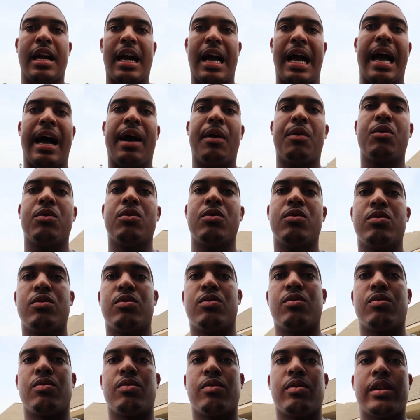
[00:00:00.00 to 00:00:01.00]
I will
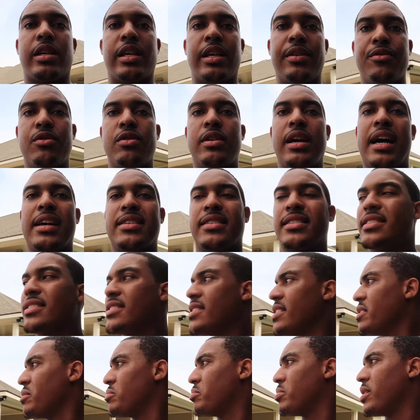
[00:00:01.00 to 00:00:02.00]
give you guys a
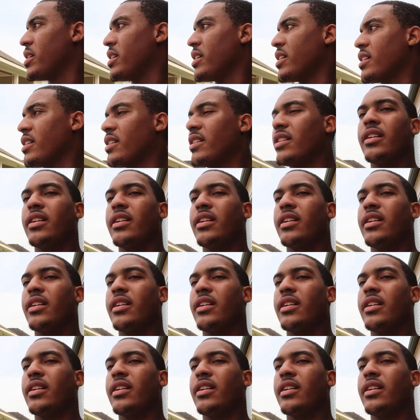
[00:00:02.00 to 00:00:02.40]
sneak peek